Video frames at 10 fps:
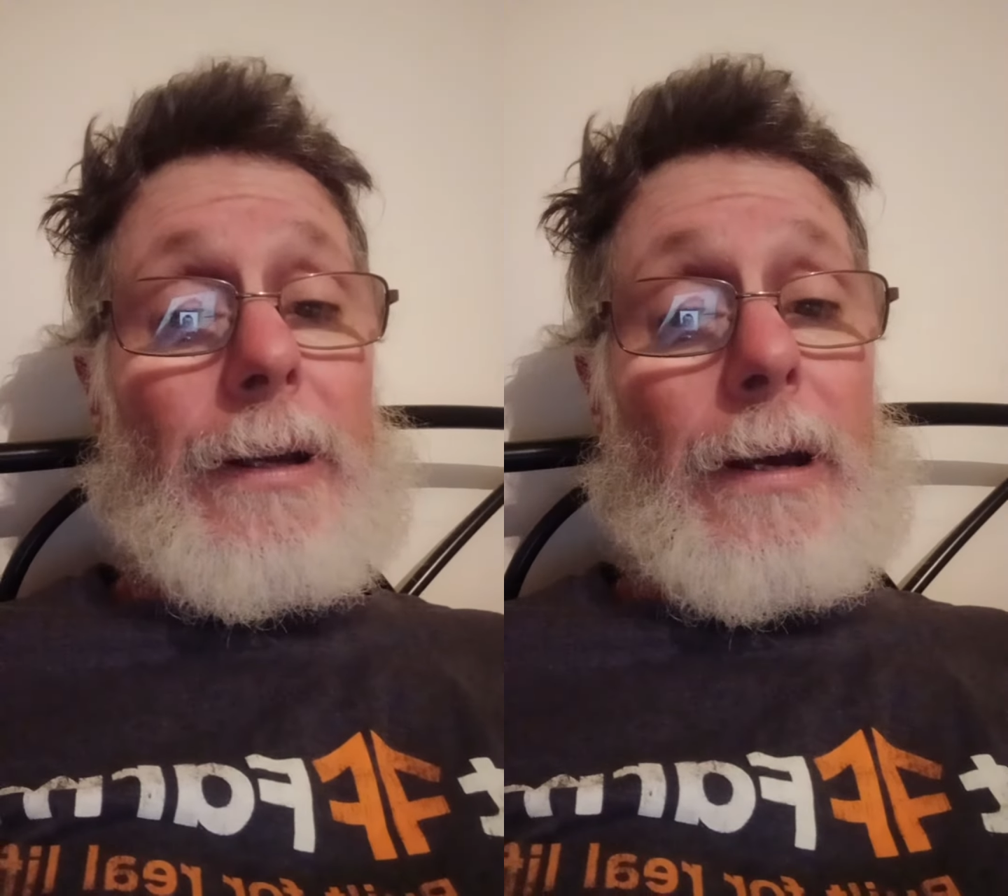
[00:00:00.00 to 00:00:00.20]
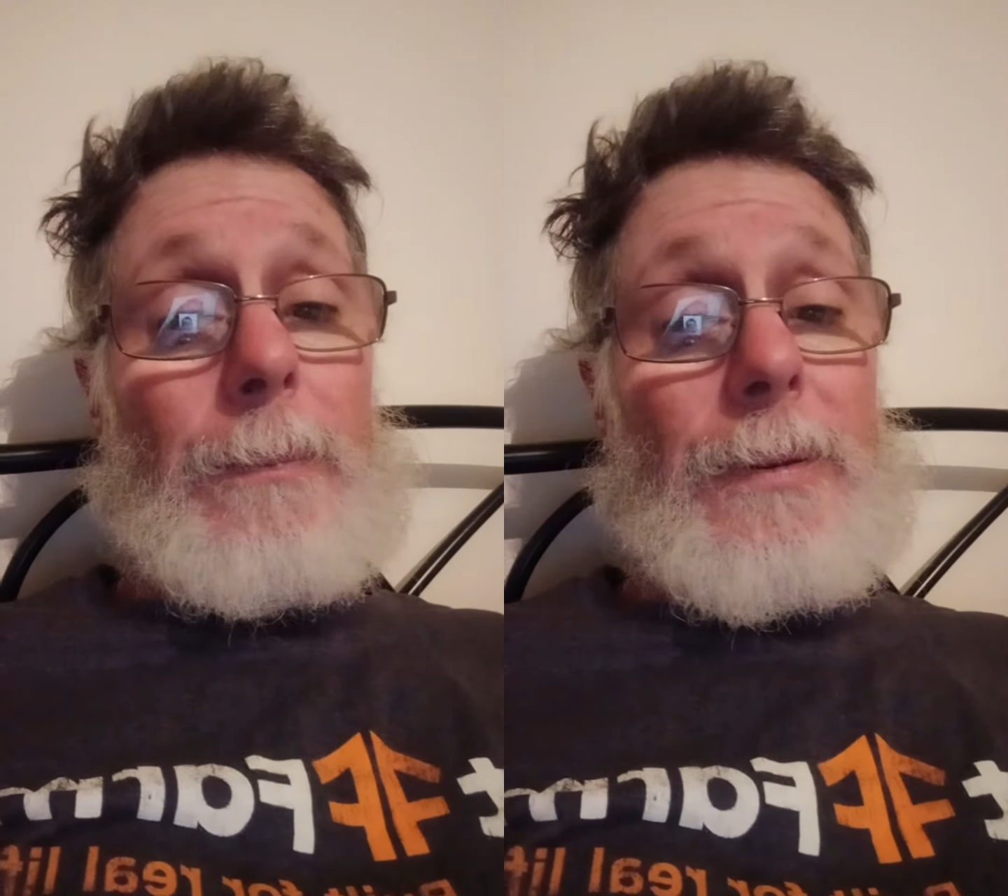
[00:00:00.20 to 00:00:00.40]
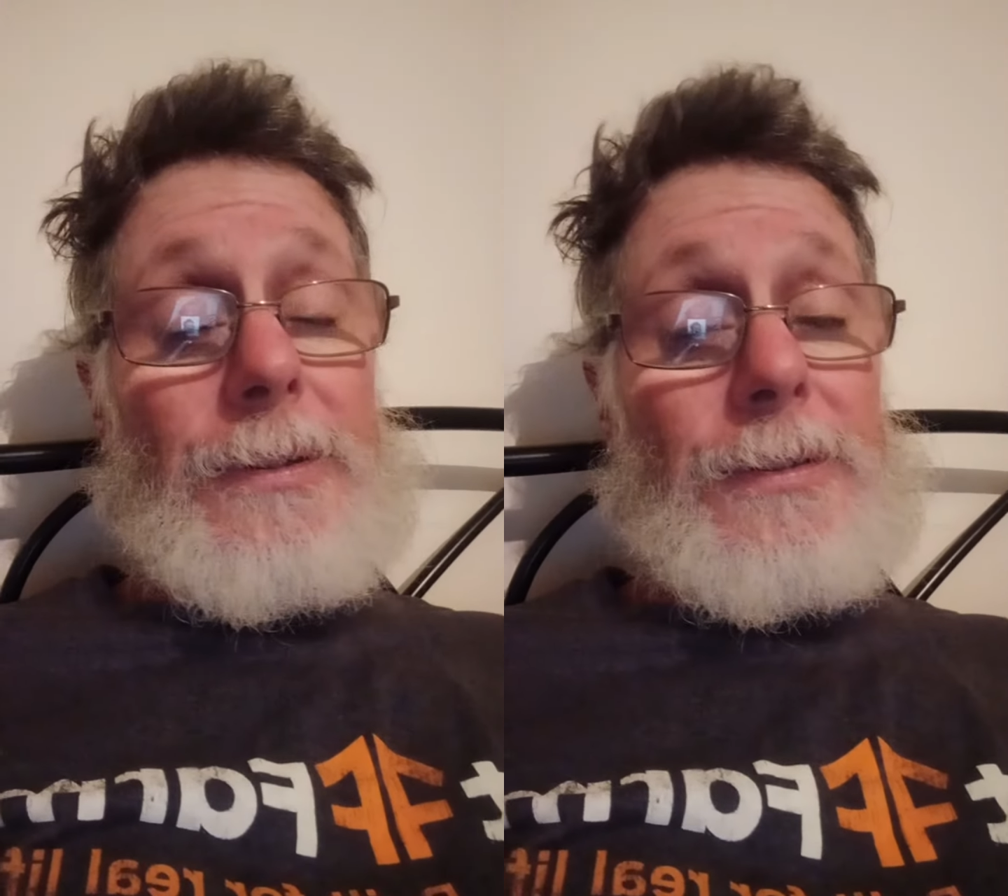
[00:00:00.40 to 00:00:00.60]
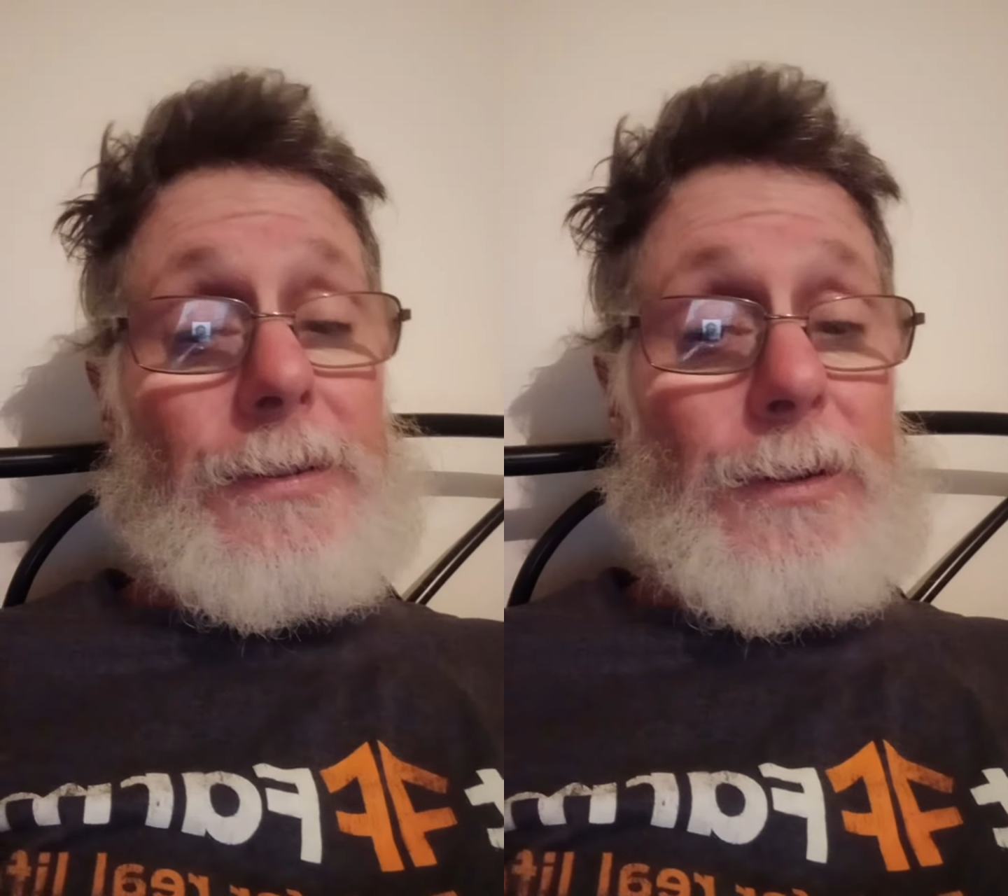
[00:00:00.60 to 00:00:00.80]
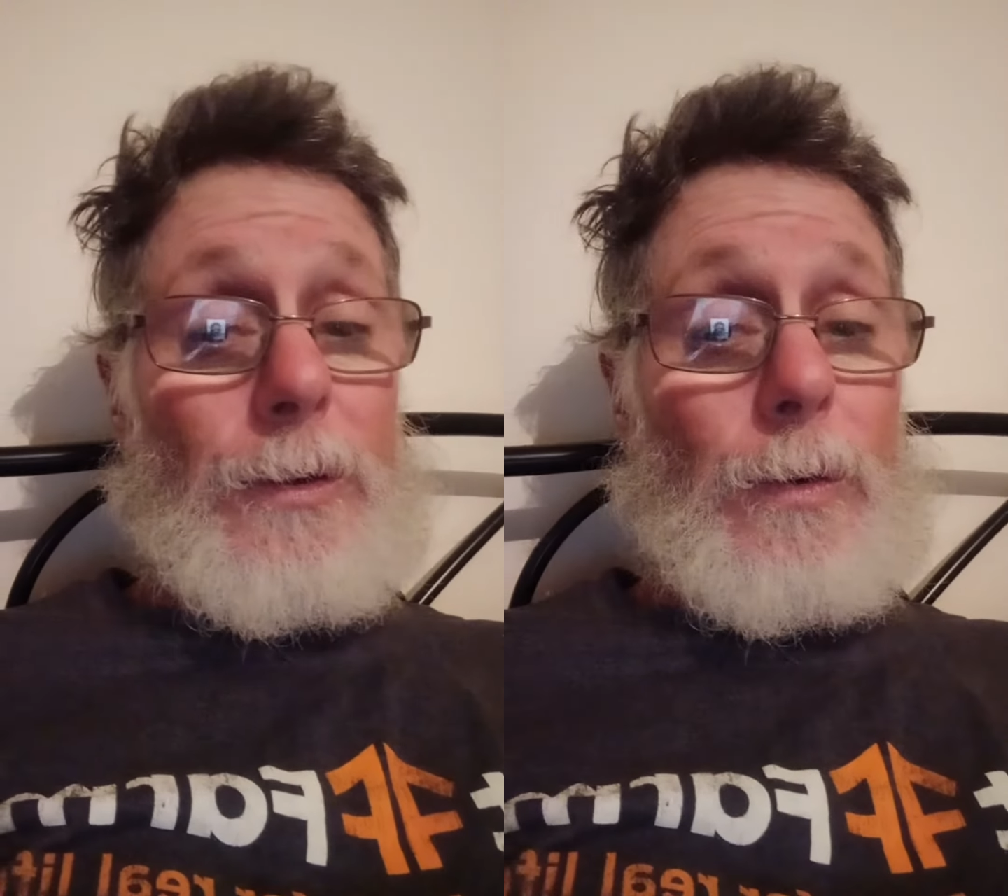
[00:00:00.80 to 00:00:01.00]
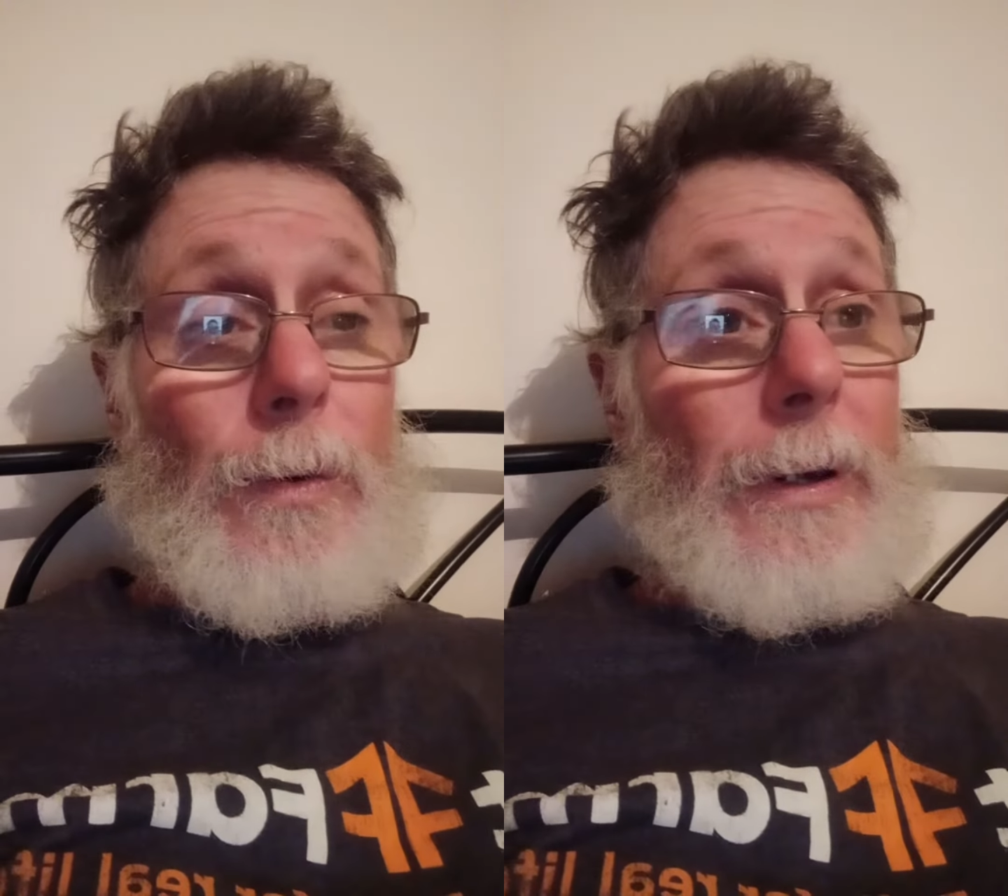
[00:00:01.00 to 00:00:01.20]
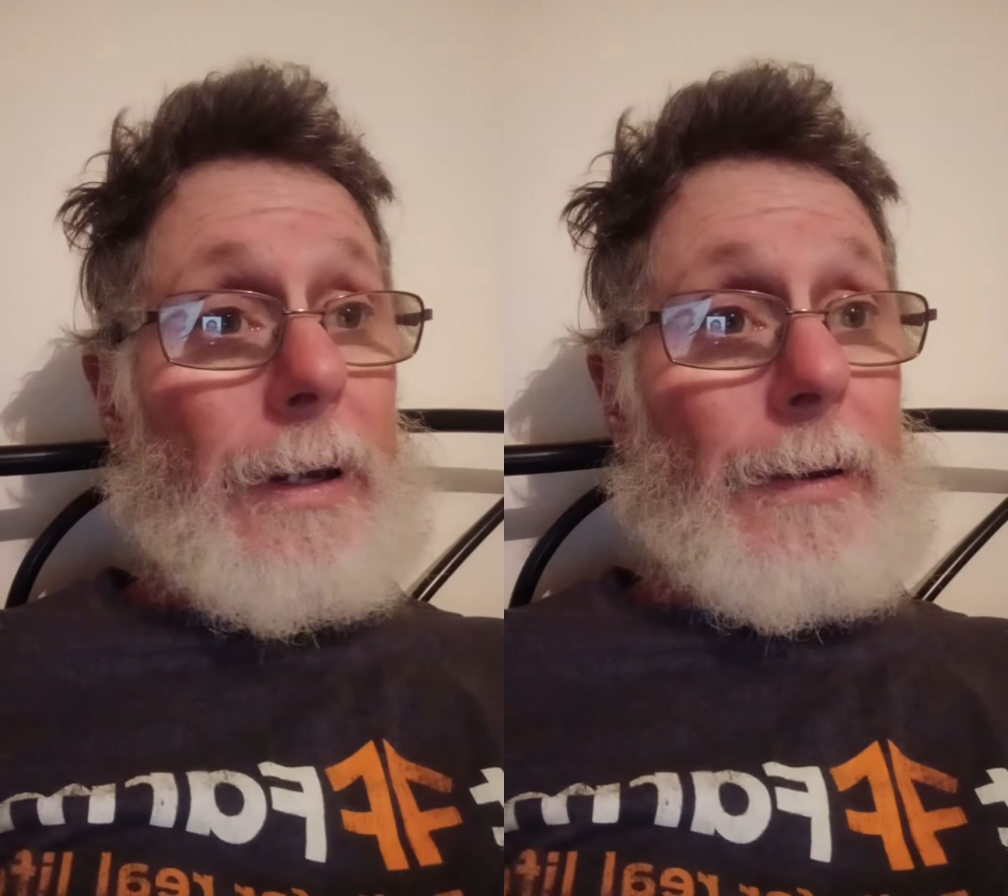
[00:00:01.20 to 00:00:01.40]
up, as you